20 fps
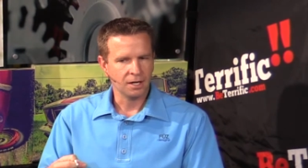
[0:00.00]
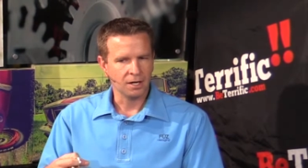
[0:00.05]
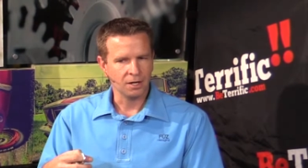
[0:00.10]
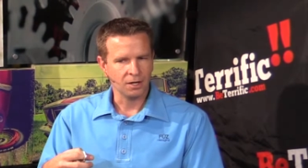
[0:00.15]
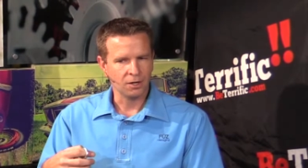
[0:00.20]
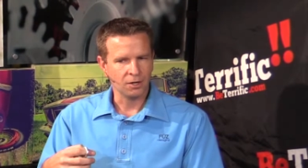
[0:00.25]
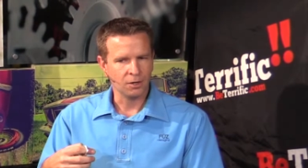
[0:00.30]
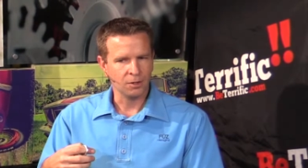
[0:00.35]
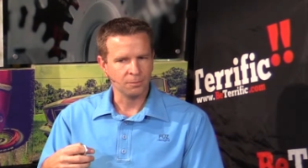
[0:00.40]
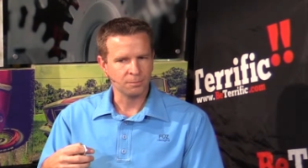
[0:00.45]

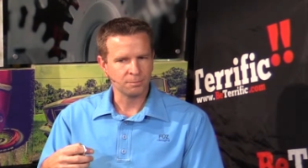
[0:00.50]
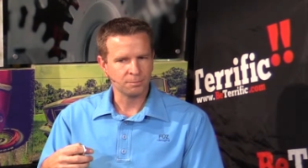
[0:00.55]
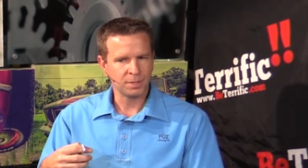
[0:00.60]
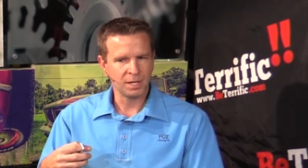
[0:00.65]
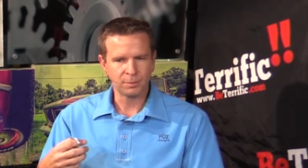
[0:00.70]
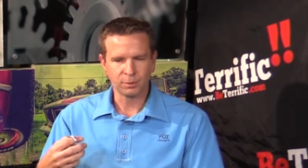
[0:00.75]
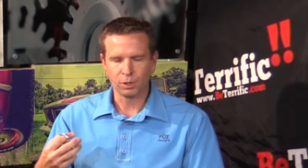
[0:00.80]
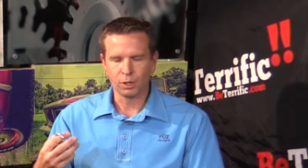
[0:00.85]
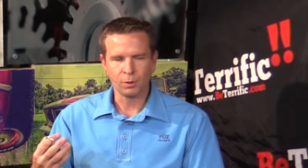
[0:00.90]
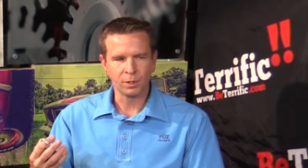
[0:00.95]
Um,
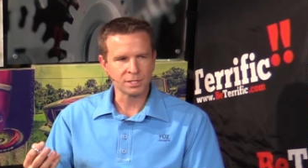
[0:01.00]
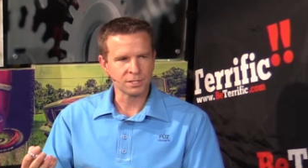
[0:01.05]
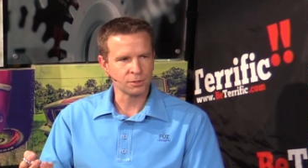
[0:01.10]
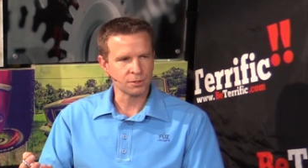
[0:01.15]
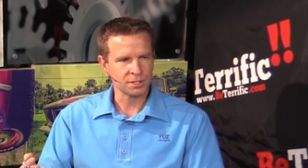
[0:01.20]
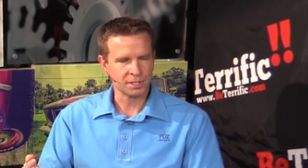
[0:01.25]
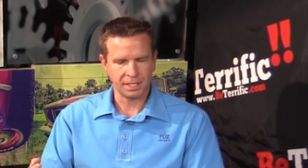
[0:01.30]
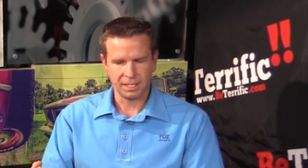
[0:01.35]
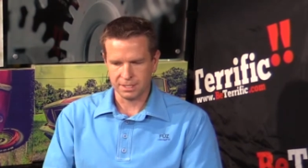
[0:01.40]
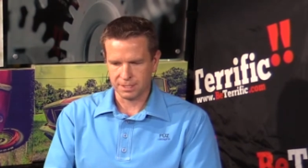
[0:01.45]
people are always
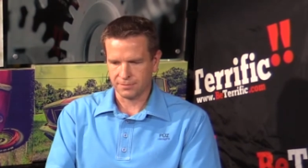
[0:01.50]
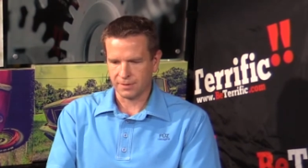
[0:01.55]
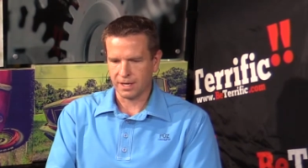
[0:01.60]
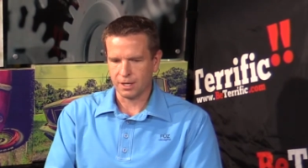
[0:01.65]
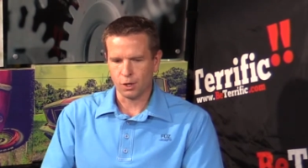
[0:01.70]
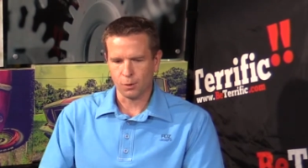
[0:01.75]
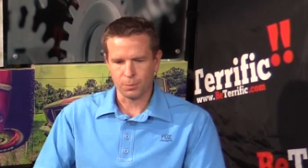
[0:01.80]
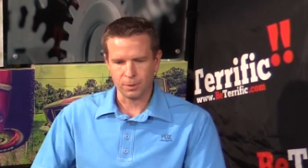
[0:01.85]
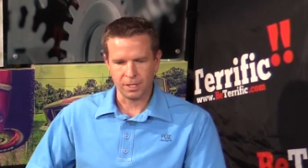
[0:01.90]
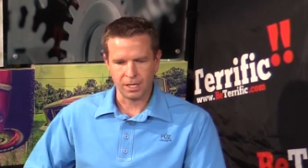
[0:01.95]
losing keys. If
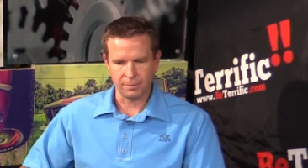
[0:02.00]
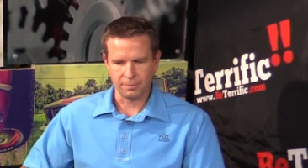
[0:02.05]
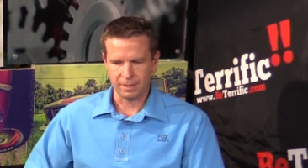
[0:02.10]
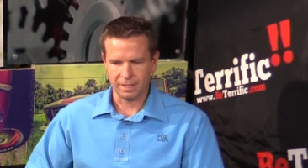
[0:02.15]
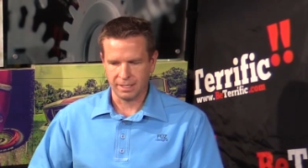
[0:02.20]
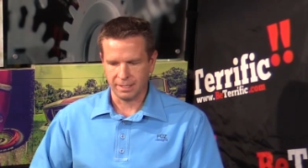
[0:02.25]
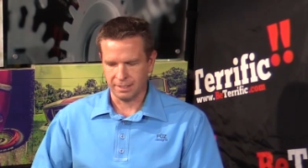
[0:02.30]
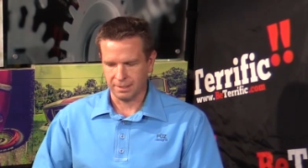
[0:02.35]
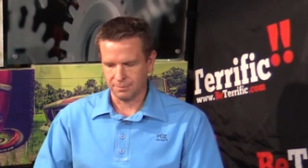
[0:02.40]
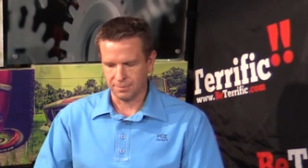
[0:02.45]
I open up
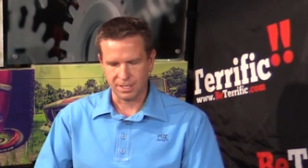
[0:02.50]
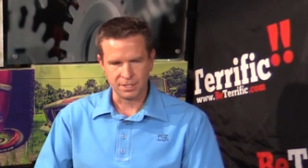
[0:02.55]
my,